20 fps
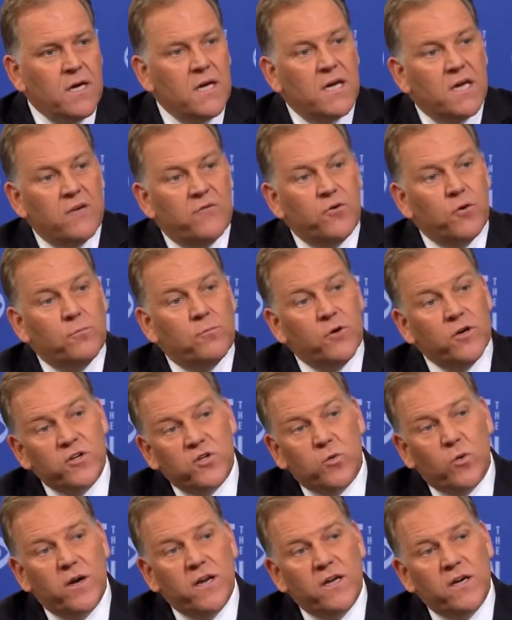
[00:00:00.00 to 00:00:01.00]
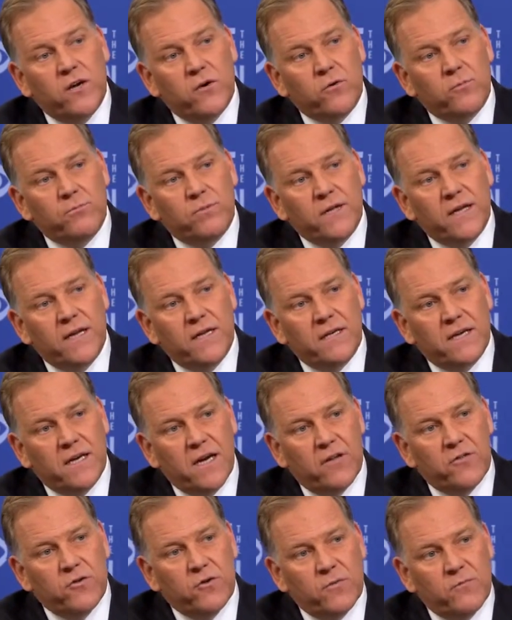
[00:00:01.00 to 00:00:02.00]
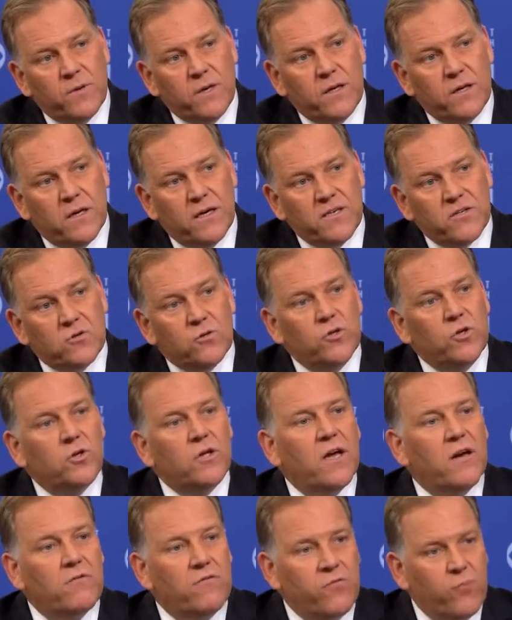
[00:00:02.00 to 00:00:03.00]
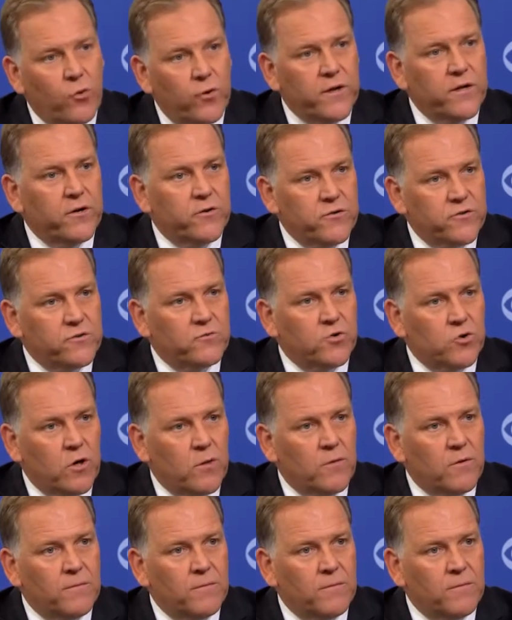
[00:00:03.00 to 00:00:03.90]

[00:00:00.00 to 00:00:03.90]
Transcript: If you put a 20-year plan together to beat ISIL, you'll have 40 years of trouble.